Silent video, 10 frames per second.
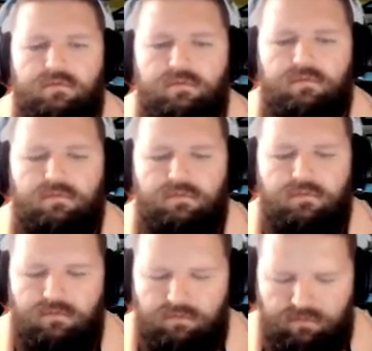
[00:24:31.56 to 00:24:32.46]

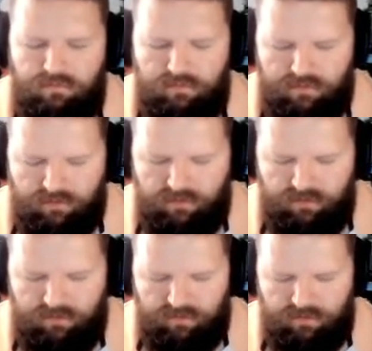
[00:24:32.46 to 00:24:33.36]

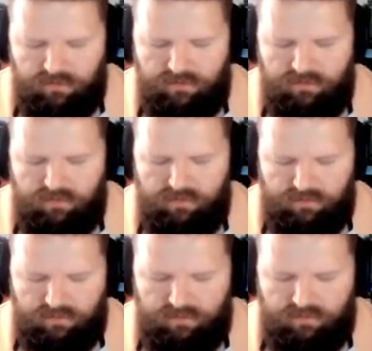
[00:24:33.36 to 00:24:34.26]

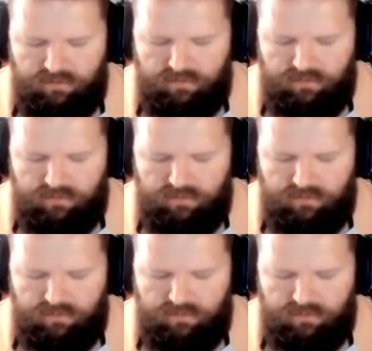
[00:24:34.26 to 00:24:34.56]
(silent)